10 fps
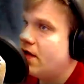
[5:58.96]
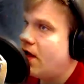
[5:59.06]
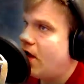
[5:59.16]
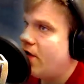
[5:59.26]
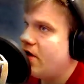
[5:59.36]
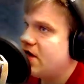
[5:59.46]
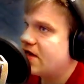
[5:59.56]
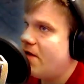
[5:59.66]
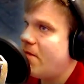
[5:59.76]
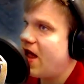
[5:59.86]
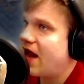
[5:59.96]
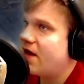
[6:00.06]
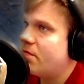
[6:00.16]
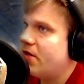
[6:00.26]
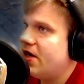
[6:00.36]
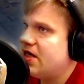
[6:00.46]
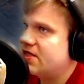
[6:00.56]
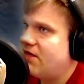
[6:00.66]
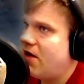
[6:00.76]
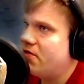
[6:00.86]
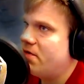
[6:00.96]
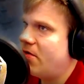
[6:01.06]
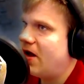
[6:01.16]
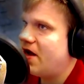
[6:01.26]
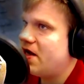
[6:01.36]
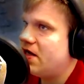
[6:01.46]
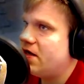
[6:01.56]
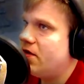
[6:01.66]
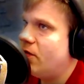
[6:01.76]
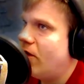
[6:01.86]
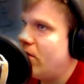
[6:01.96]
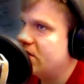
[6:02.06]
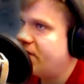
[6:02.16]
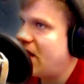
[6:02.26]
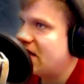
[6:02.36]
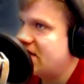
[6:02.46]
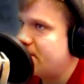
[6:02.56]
Oh, he's come back, but he's surrounded by the world's fattest